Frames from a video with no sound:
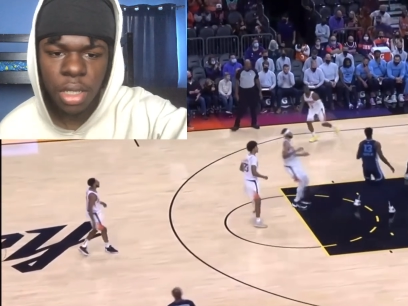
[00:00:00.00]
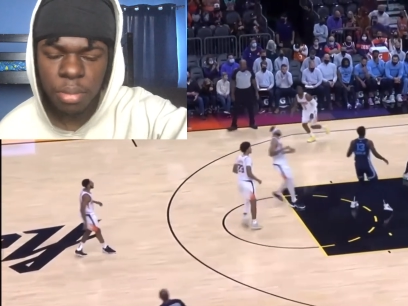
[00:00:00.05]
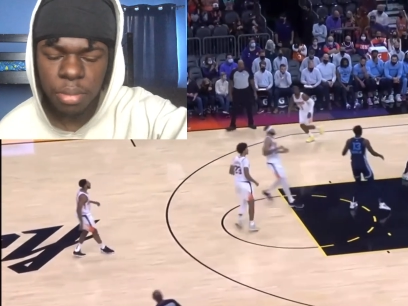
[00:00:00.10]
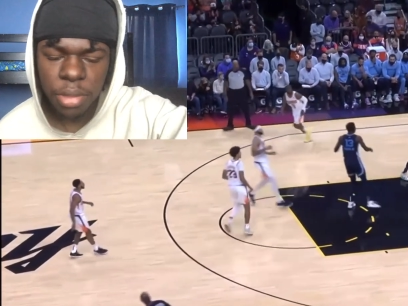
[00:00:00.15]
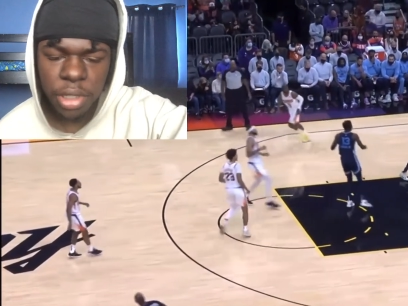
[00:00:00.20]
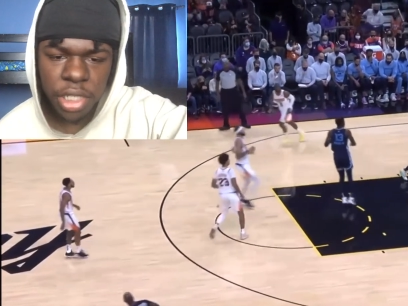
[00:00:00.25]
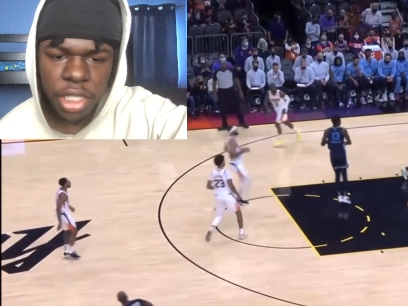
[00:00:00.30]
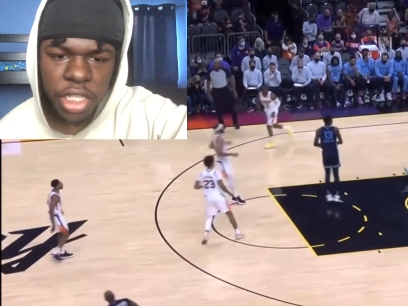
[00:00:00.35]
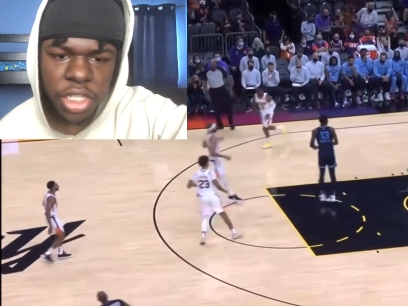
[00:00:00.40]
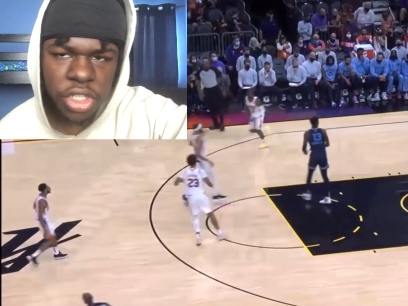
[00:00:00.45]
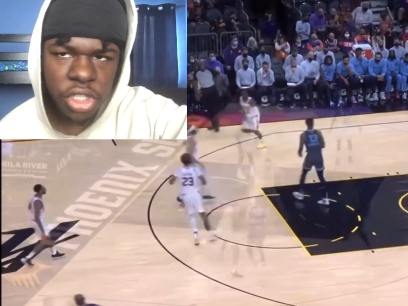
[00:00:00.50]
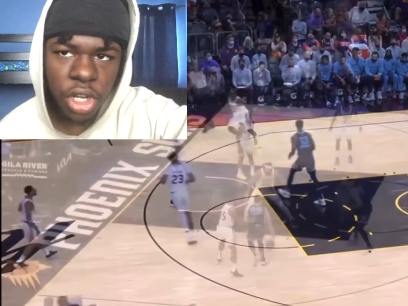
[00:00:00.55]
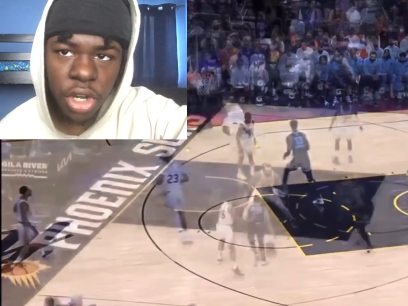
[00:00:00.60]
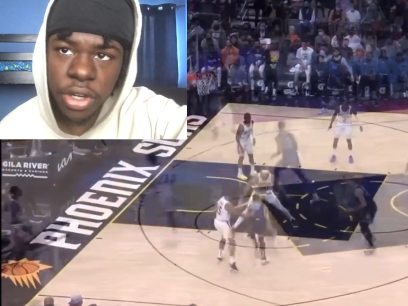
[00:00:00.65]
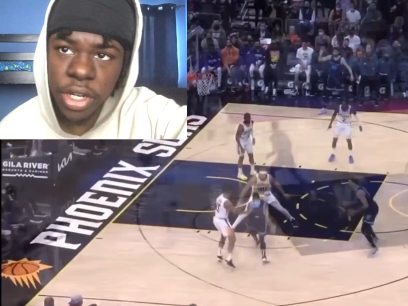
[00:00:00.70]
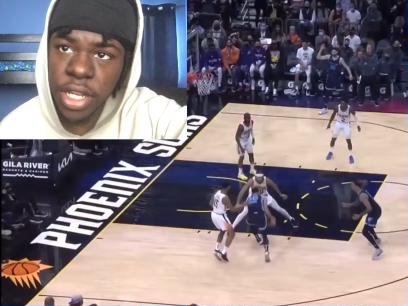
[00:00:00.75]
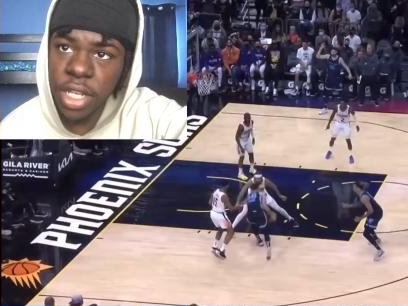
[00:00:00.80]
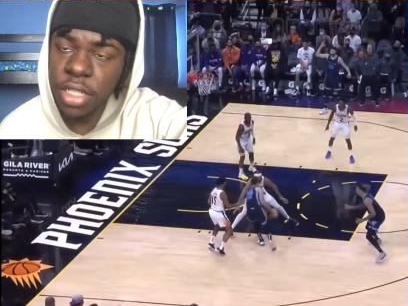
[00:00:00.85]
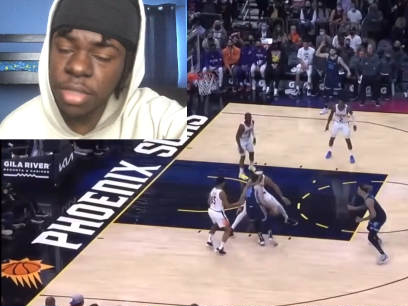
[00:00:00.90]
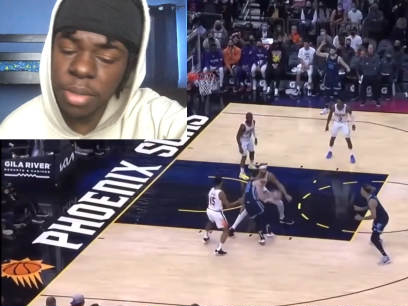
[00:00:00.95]
McGee,
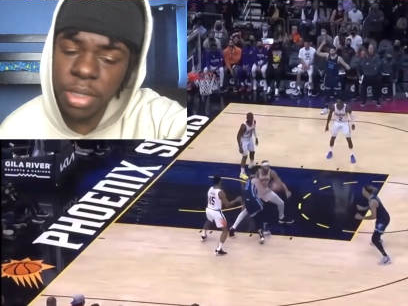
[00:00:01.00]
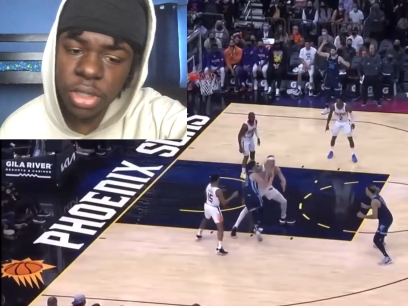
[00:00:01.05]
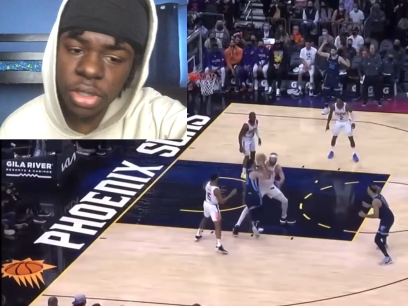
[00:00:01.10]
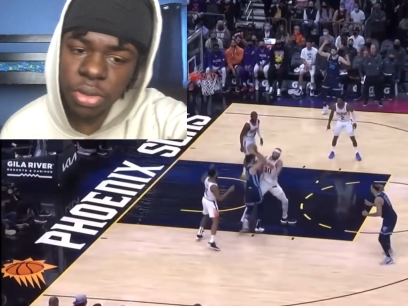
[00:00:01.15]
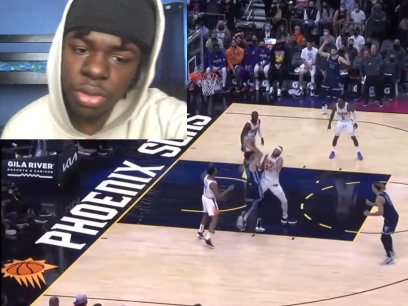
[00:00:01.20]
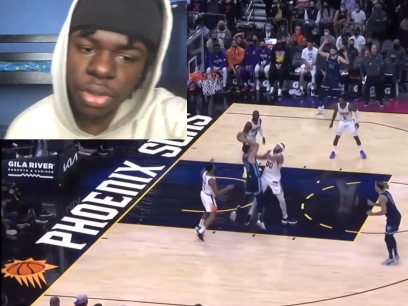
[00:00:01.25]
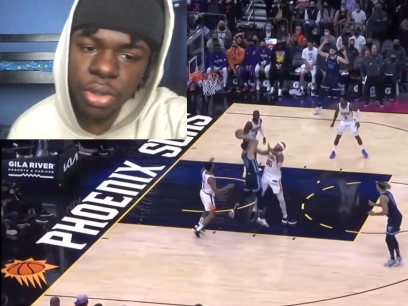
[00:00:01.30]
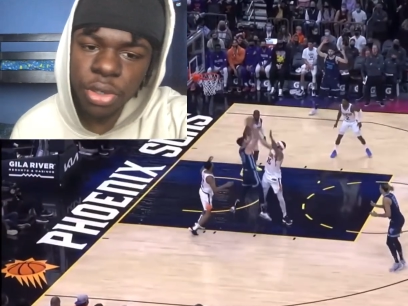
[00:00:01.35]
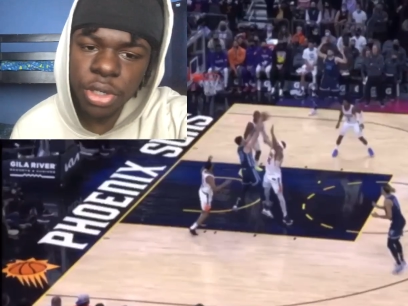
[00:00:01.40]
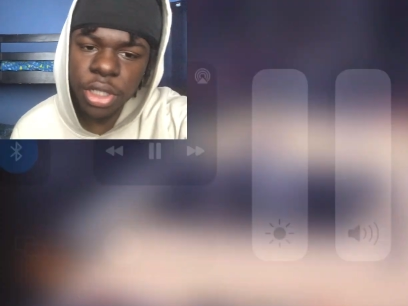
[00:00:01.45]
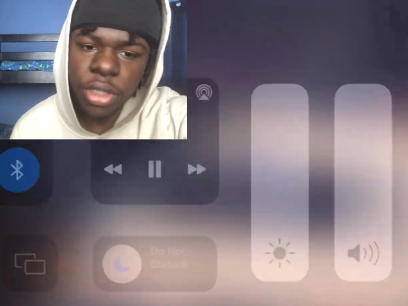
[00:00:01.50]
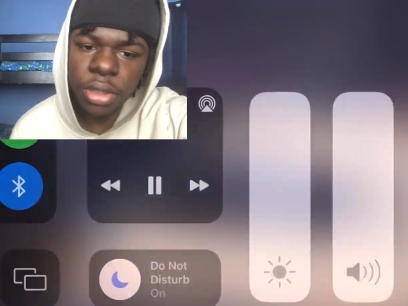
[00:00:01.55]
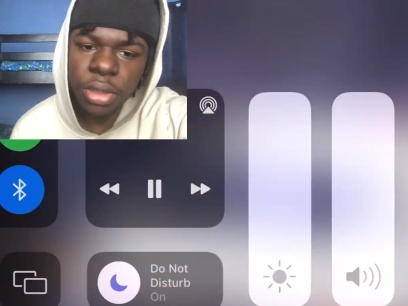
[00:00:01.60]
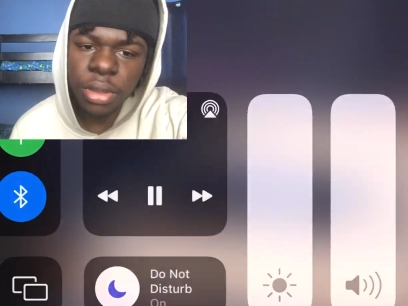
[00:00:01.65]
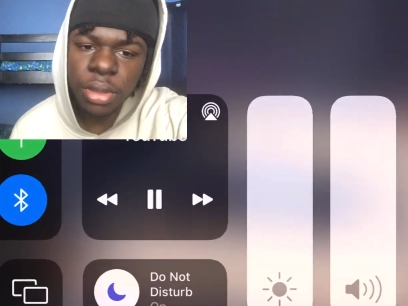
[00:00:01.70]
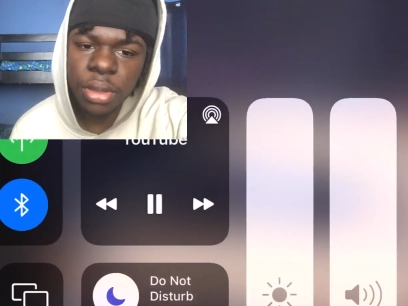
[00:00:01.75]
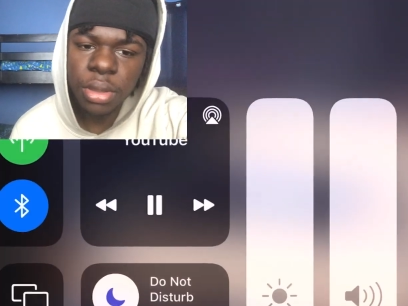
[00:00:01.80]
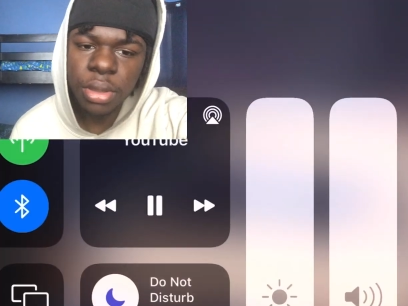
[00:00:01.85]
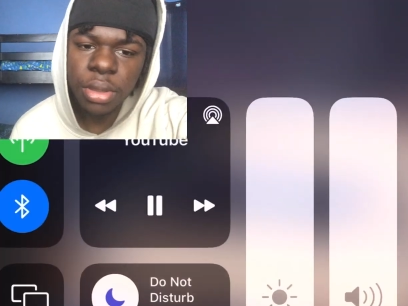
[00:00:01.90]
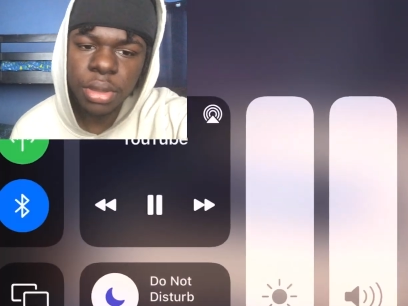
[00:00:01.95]
sorry, ass. Am I still recording?
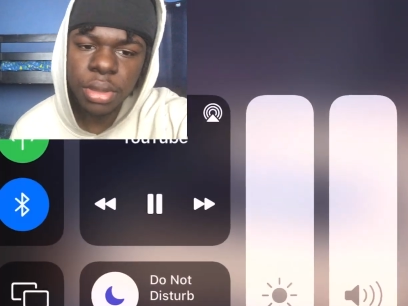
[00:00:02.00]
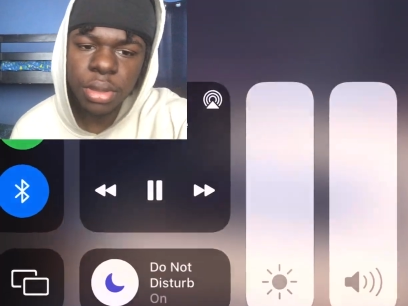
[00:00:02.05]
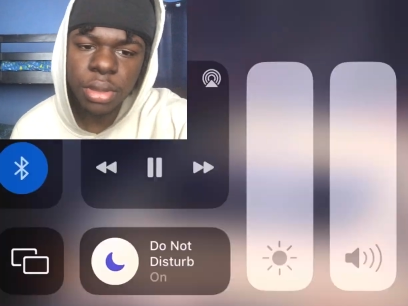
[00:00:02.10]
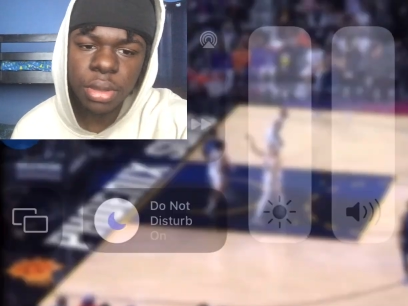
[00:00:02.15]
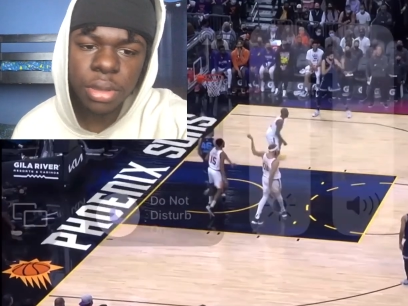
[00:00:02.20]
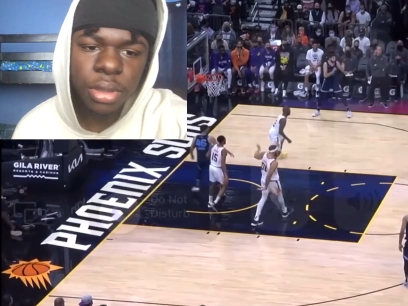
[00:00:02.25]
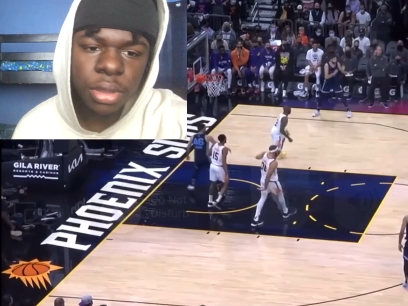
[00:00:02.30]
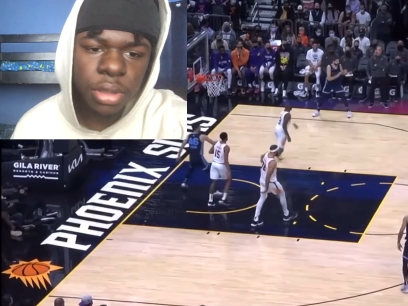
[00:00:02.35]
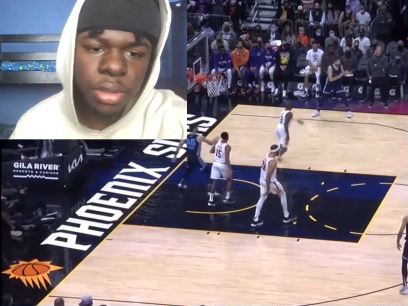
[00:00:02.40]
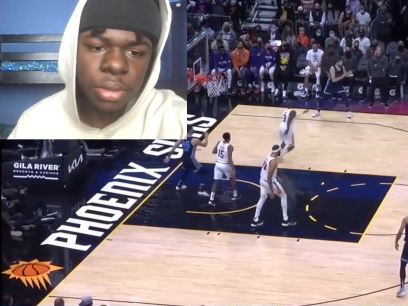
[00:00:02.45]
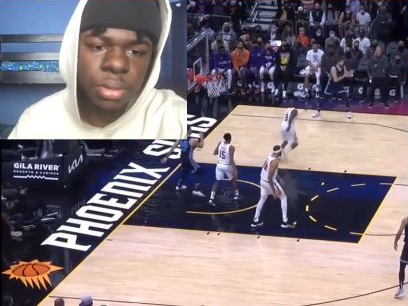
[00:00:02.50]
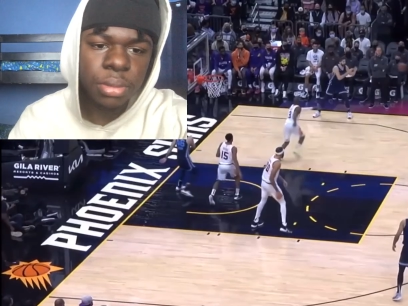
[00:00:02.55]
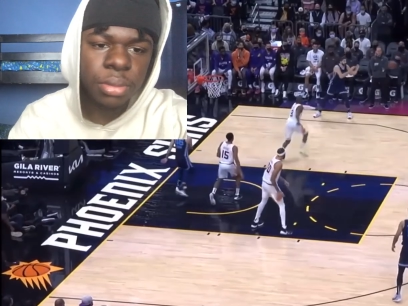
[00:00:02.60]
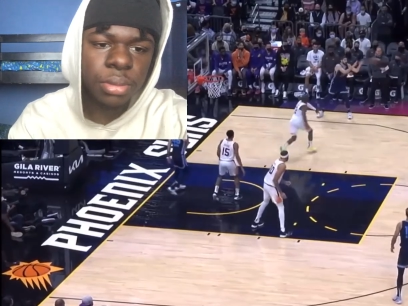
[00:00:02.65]
Yep.